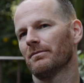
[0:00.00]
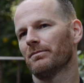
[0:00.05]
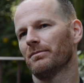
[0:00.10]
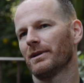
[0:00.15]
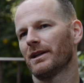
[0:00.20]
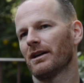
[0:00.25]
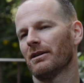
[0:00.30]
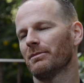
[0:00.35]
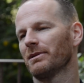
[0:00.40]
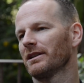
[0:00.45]

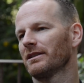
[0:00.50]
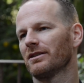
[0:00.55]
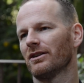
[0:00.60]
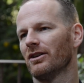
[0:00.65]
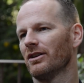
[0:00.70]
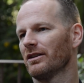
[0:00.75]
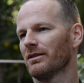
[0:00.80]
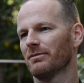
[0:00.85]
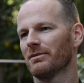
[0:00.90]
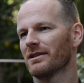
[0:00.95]
Becoming
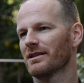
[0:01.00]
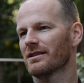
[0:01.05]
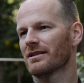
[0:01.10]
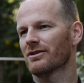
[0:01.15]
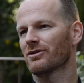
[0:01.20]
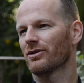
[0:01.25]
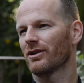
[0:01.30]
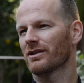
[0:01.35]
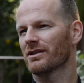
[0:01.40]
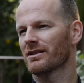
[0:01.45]
autonomous,
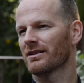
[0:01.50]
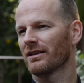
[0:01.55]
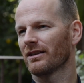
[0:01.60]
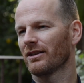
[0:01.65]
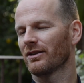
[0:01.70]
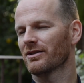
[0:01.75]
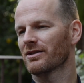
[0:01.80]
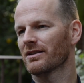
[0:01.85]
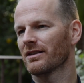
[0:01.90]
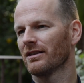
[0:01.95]
trusting
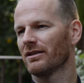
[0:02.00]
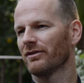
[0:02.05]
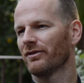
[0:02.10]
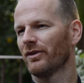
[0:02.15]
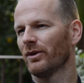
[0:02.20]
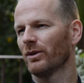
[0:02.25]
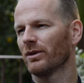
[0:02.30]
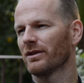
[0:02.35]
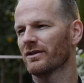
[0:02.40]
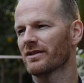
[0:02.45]

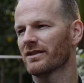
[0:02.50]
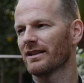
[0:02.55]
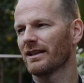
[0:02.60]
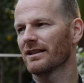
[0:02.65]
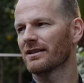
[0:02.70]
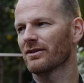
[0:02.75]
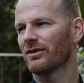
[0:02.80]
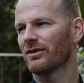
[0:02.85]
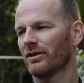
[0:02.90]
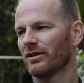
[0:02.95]
yourself, all those
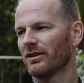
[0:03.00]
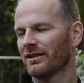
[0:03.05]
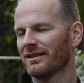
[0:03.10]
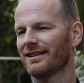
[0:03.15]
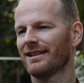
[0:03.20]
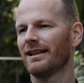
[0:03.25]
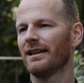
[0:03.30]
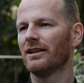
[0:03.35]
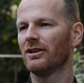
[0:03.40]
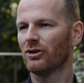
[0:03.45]
things
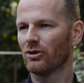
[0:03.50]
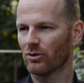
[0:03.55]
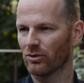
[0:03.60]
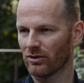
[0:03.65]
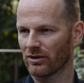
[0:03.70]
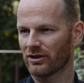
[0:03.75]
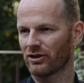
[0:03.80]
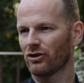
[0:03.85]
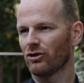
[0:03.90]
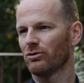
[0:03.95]

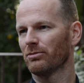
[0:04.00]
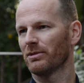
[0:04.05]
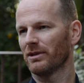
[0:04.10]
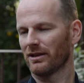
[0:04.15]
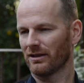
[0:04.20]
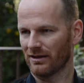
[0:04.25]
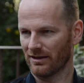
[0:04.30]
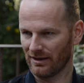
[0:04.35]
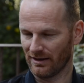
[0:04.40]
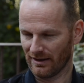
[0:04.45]
continual
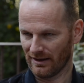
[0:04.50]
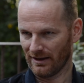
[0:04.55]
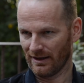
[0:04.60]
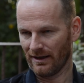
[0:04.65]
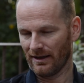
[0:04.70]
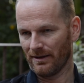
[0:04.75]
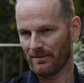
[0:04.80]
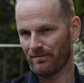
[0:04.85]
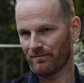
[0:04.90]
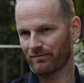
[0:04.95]
human
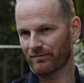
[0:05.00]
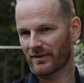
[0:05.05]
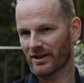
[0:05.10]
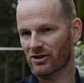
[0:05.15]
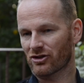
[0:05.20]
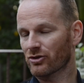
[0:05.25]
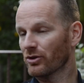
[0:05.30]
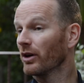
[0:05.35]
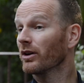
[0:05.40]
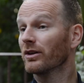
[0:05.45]

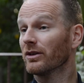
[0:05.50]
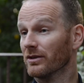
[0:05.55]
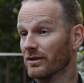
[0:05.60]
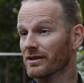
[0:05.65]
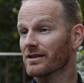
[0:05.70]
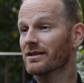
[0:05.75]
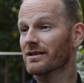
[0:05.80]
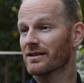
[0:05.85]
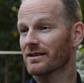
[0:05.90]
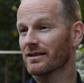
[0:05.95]

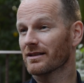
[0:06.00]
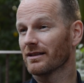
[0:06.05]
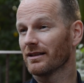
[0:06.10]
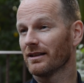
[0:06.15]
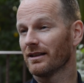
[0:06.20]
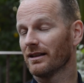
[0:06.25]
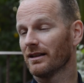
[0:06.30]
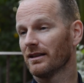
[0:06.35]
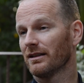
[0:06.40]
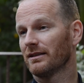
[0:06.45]
struggles
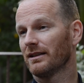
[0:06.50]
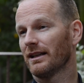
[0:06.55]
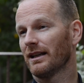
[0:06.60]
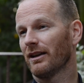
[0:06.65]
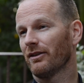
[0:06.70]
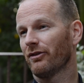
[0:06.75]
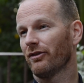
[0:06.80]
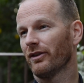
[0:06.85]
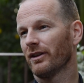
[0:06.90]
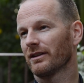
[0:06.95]
that
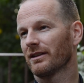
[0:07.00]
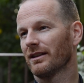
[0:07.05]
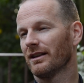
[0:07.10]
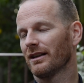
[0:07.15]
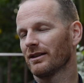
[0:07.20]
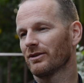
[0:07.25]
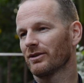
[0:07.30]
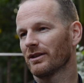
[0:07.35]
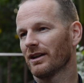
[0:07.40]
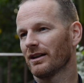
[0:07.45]
I felt that
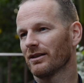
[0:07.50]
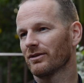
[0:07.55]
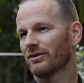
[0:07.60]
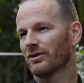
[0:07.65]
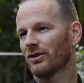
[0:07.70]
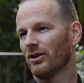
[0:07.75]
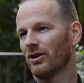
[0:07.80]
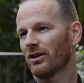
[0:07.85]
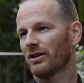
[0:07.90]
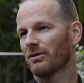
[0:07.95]
I could kind of
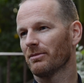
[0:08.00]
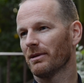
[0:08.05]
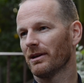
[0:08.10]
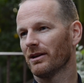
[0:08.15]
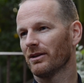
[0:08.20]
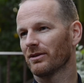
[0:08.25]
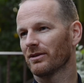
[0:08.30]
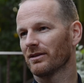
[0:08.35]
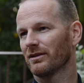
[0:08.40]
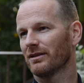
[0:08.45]
talk
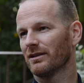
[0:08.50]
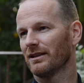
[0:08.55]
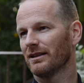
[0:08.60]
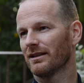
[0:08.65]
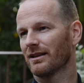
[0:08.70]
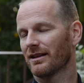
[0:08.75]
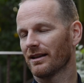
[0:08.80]
about in